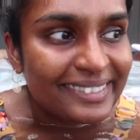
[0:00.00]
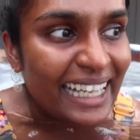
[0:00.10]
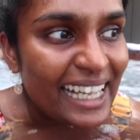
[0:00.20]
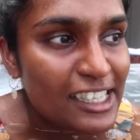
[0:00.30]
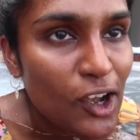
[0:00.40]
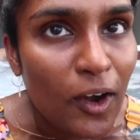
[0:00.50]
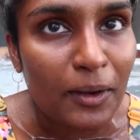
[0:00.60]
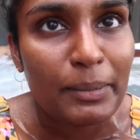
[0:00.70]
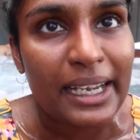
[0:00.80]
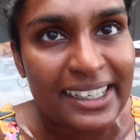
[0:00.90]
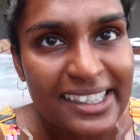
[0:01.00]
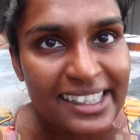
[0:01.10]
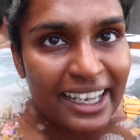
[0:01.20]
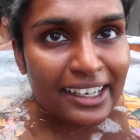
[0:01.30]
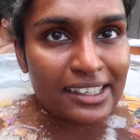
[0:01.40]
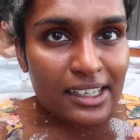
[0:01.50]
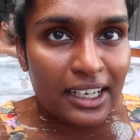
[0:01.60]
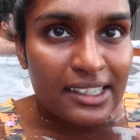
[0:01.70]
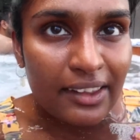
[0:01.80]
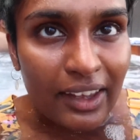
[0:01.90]
it's a hot mess, and it's
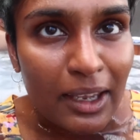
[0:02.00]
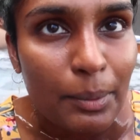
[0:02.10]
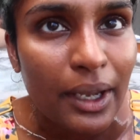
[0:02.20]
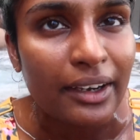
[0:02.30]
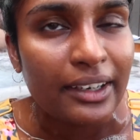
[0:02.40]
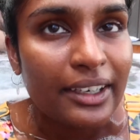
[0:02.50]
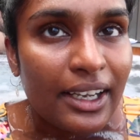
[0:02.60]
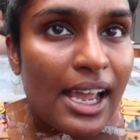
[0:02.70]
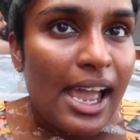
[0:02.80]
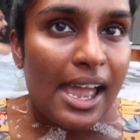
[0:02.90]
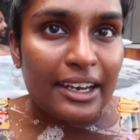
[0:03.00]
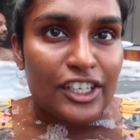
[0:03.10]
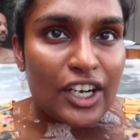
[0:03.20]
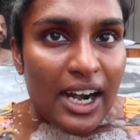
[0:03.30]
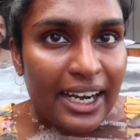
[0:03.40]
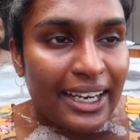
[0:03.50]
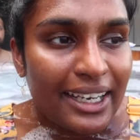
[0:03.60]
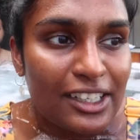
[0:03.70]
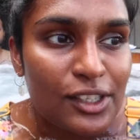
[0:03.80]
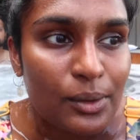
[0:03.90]
nice to think about it and try
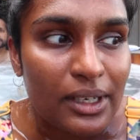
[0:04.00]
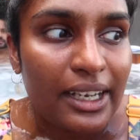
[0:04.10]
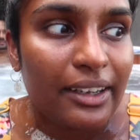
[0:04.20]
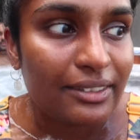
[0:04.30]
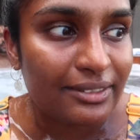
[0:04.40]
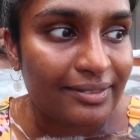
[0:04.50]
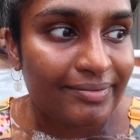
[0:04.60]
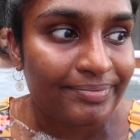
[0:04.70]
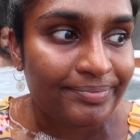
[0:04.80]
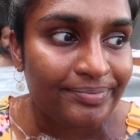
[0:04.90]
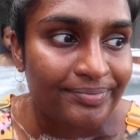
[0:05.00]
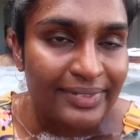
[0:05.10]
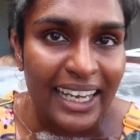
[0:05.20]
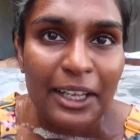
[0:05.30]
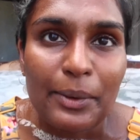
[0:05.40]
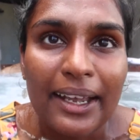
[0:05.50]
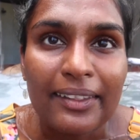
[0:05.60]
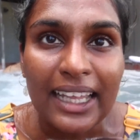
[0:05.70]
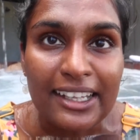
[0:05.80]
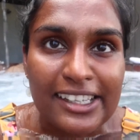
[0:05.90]
and sort it out. Anyway,
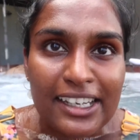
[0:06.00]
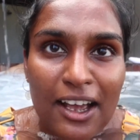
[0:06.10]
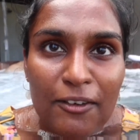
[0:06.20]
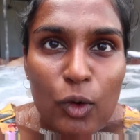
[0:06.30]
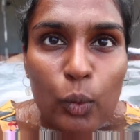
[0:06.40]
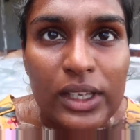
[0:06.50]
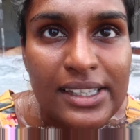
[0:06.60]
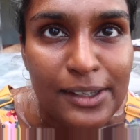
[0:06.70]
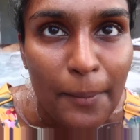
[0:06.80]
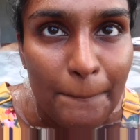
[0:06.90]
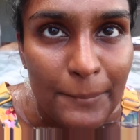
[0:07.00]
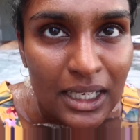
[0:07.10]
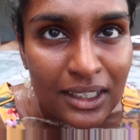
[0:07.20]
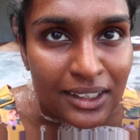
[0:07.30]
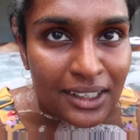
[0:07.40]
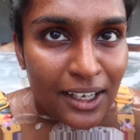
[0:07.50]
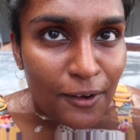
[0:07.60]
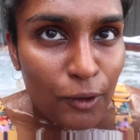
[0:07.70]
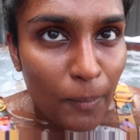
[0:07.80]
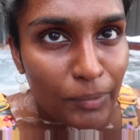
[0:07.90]
that's enough wisdom
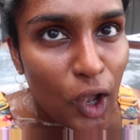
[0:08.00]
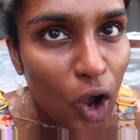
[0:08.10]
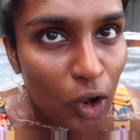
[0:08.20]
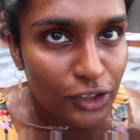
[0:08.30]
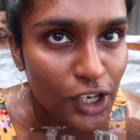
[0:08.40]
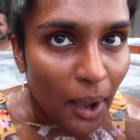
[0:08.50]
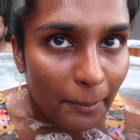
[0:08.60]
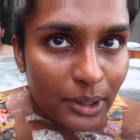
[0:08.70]
from the hot tub.